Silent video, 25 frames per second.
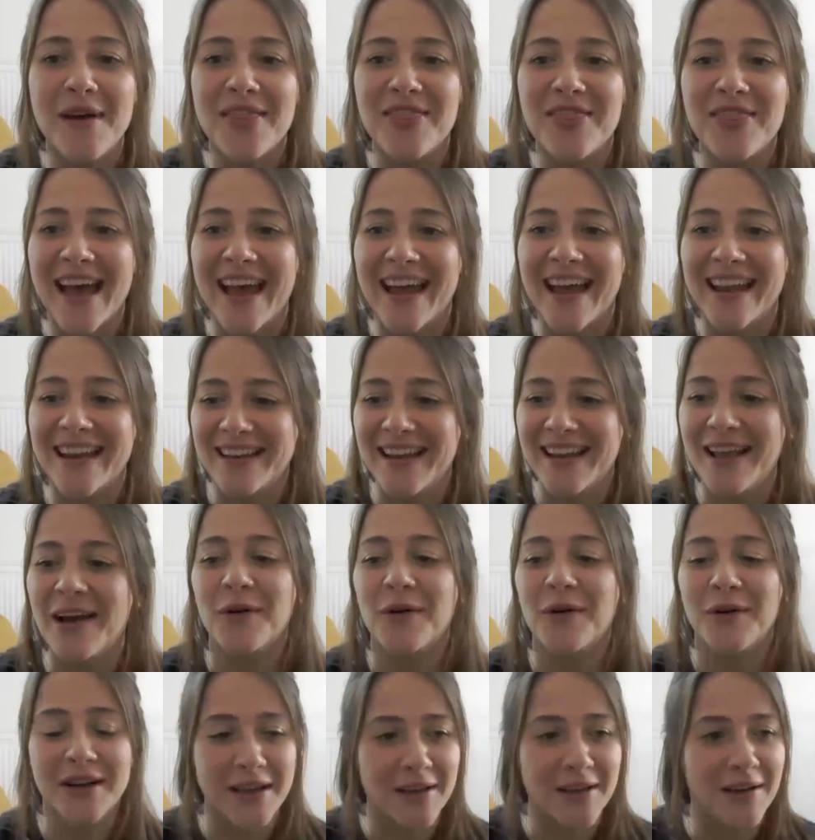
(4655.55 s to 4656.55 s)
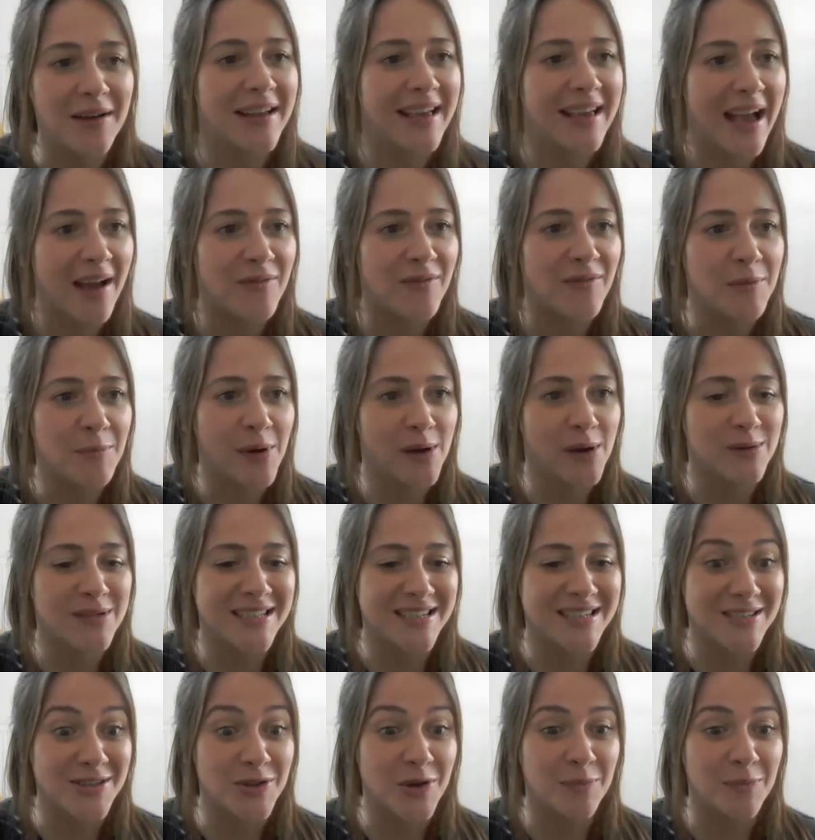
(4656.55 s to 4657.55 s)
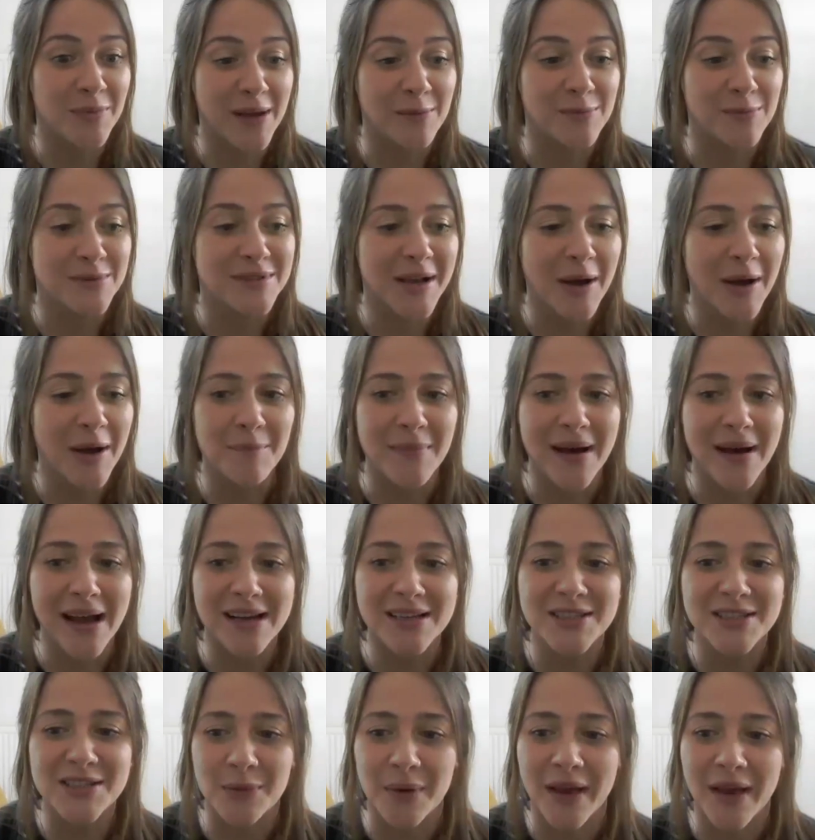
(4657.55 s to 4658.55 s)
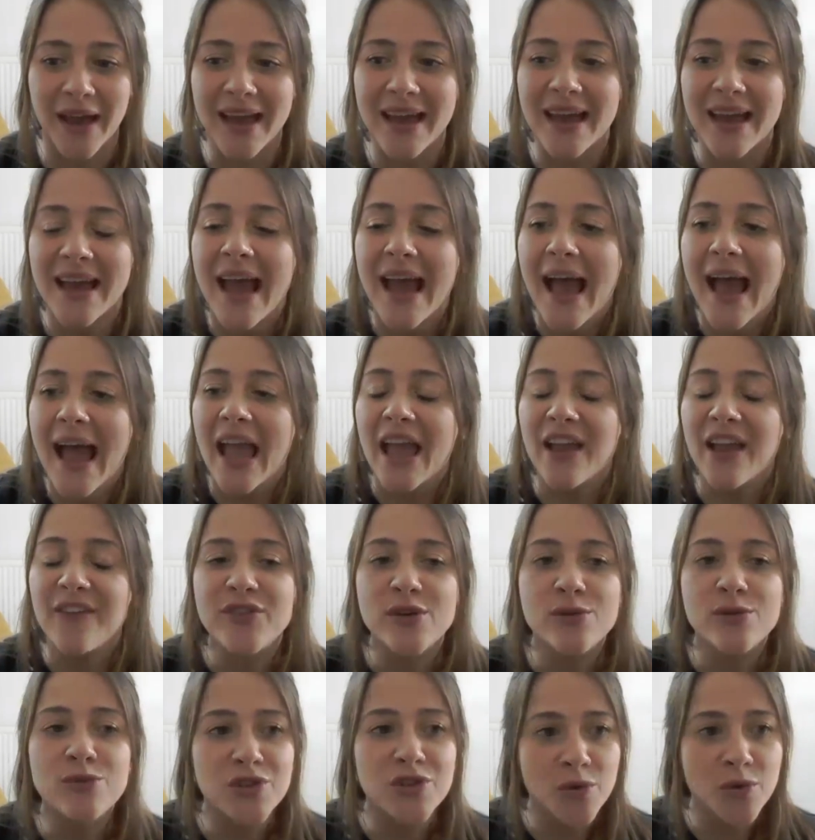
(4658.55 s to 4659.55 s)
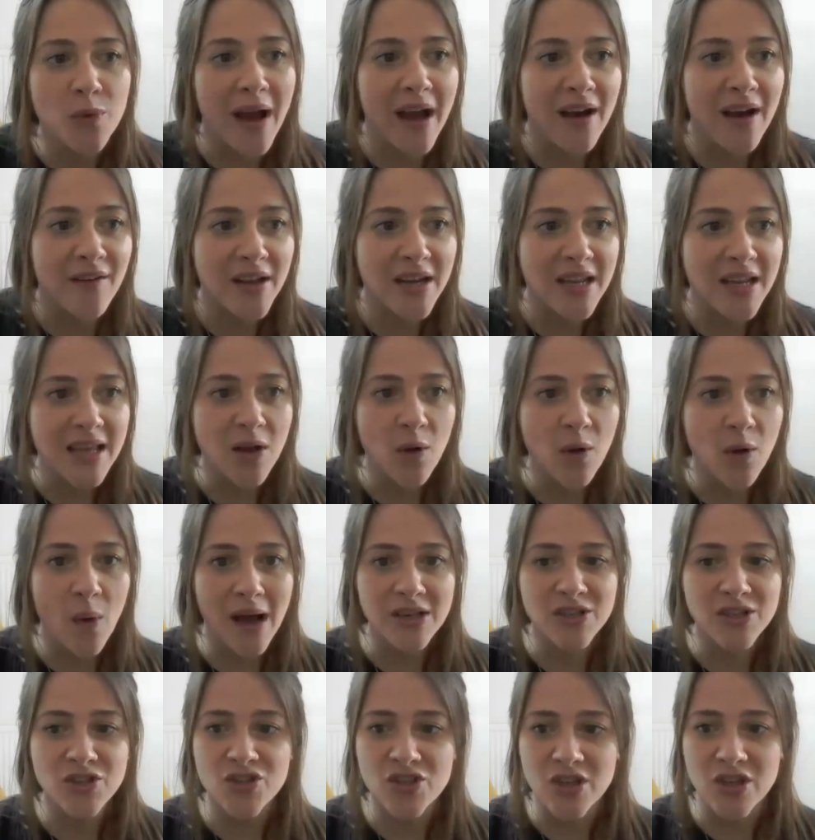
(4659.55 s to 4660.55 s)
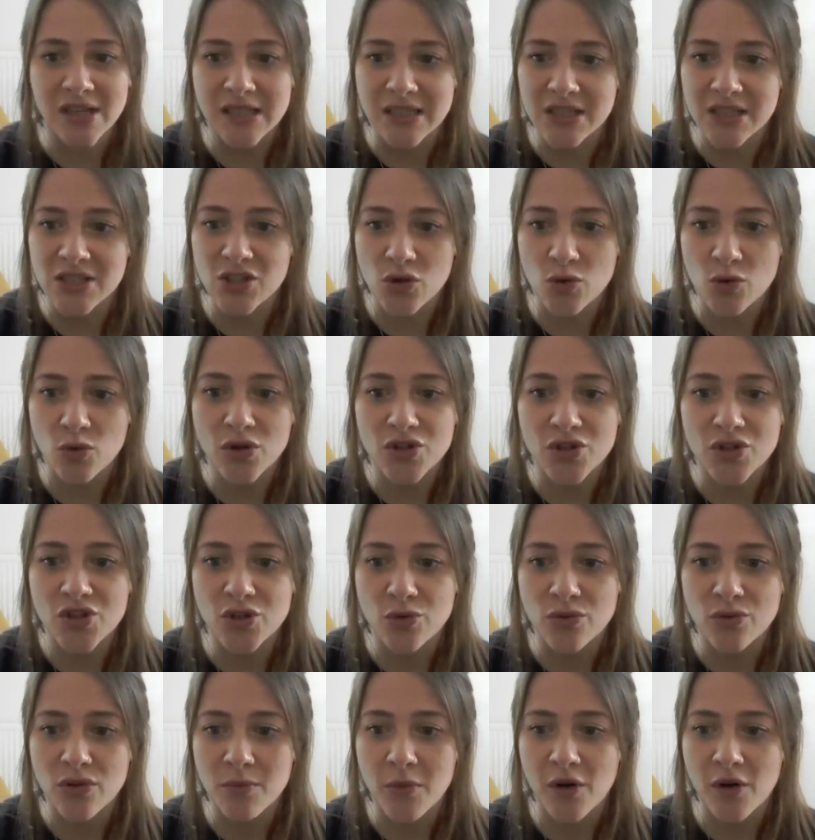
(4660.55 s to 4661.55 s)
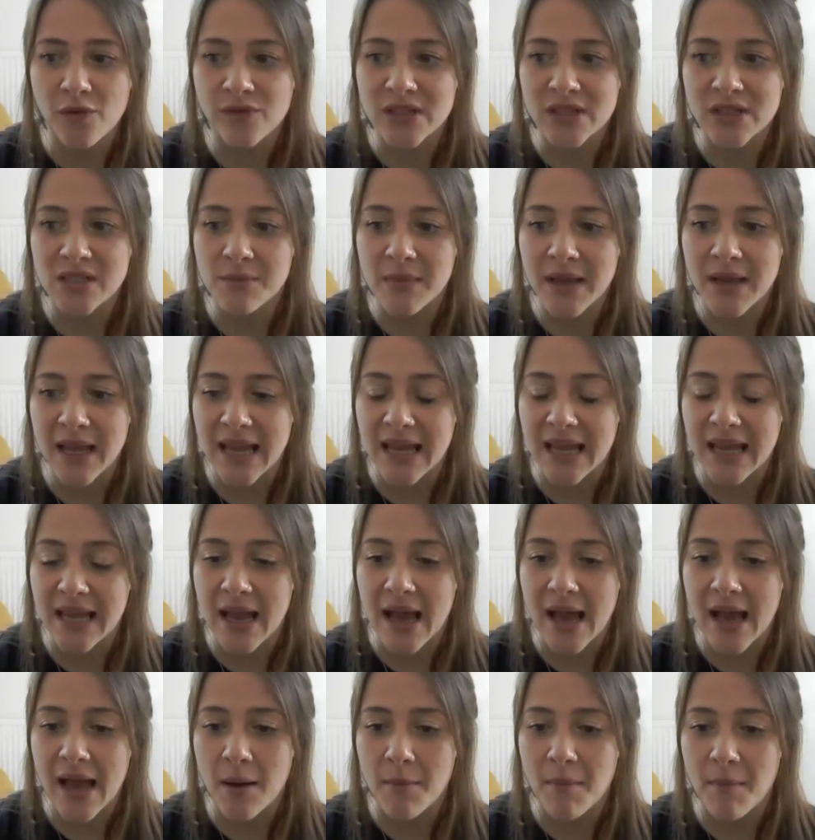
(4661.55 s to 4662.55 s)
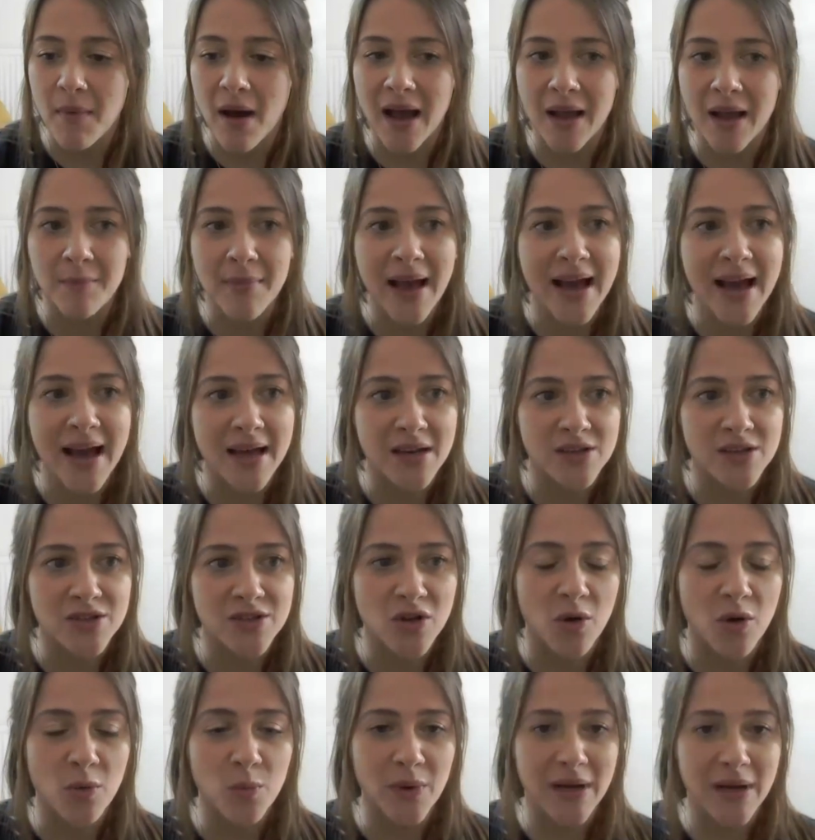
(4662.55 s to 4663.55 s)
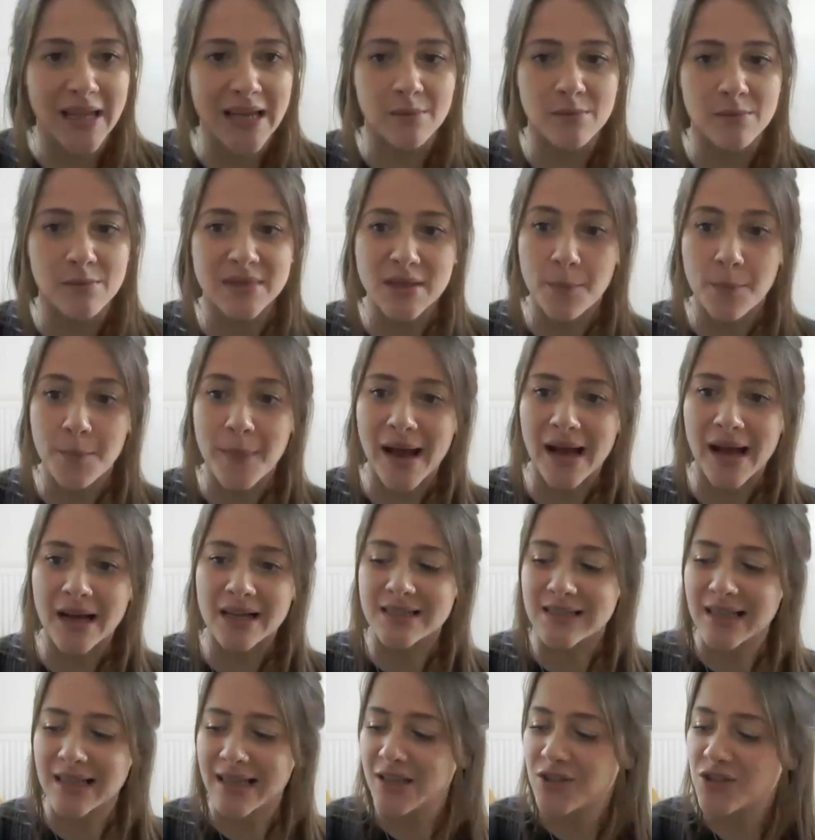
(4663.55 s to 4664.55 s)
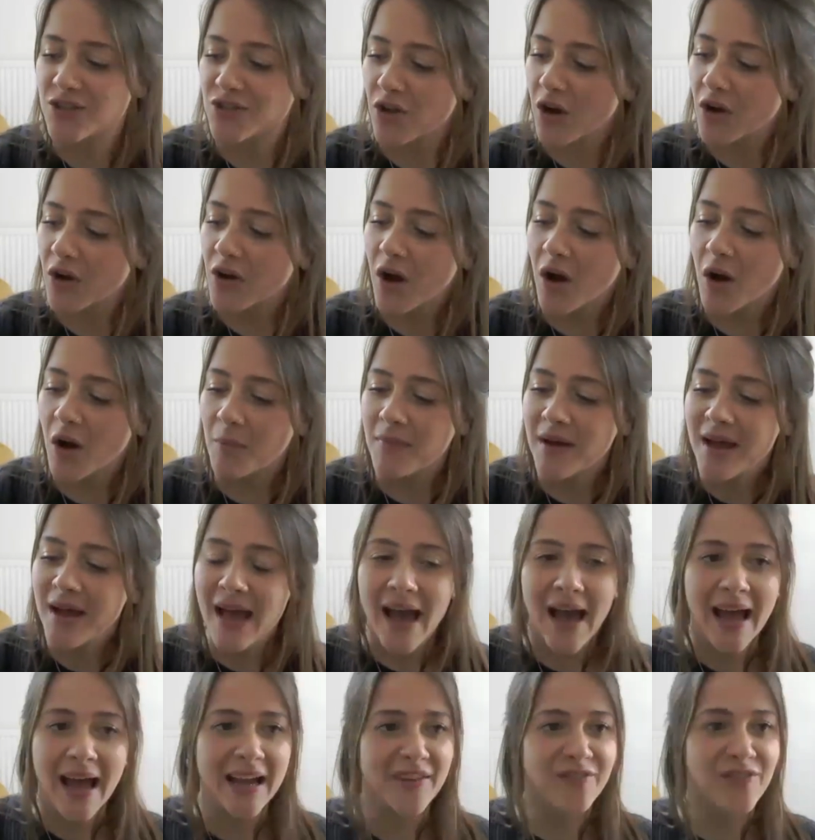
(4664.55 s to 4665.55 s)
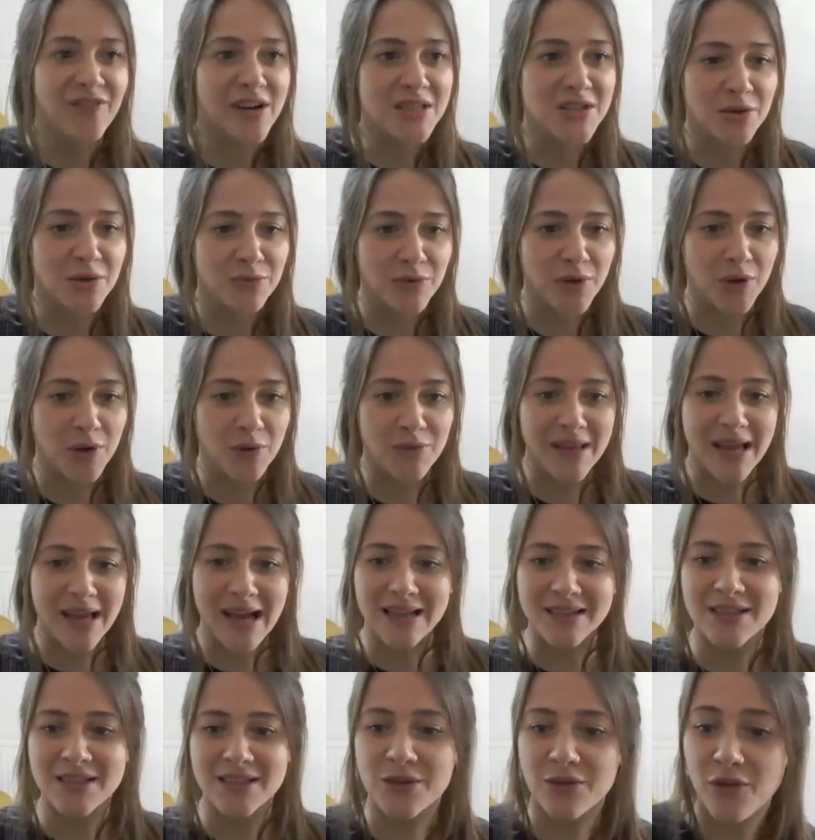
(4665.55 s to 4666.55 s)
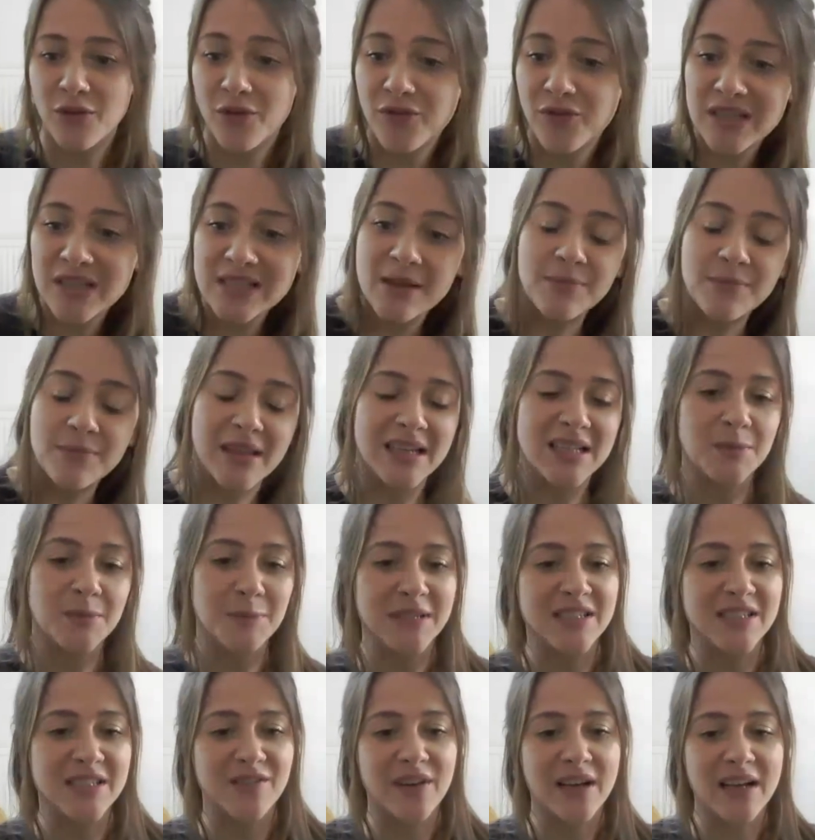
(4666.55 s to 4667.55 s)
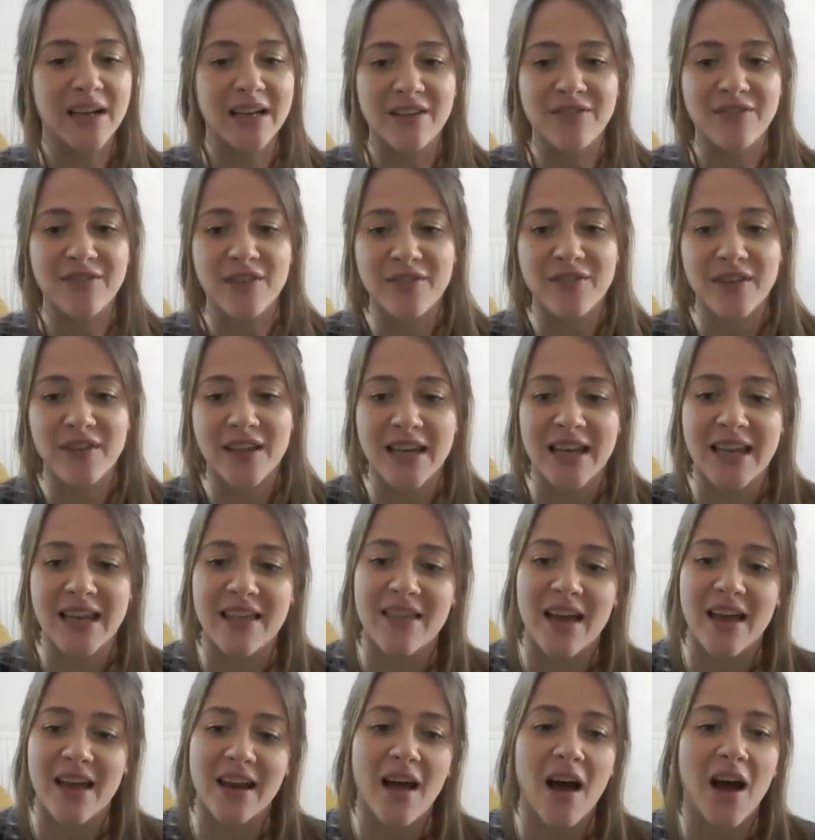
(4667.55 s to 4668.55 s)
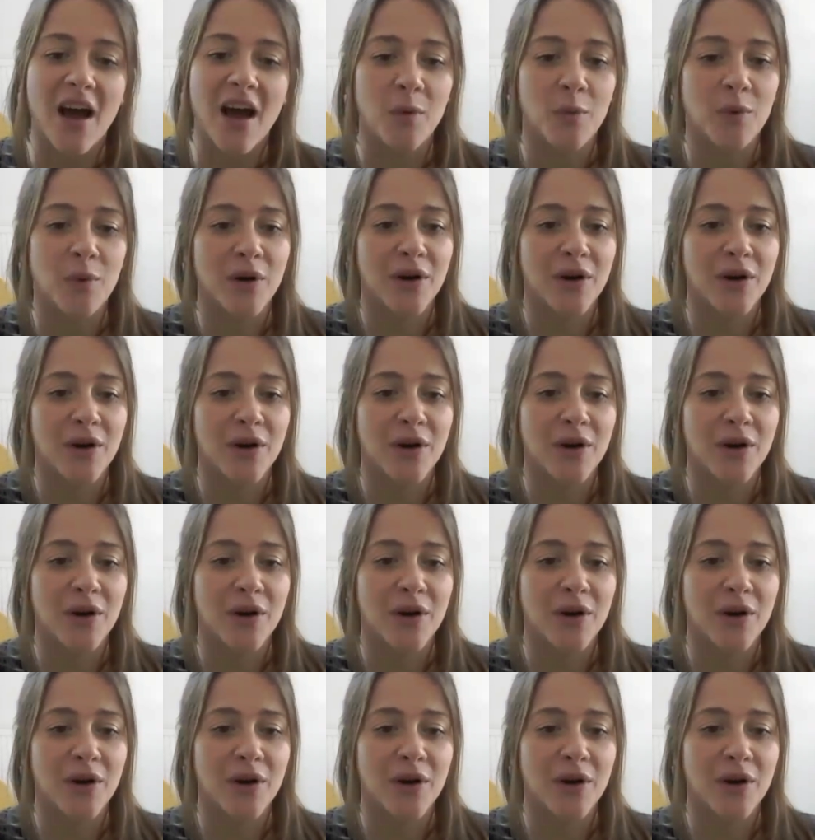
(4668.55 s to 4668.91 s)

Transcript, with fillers: Then it'll get reposted and you'll be able to come back to it. If you do have any questions, you can shoot them over to me. I'm hannah.williams@backstage.com. And if I don't know the answer or for something specifically for Finlay, then I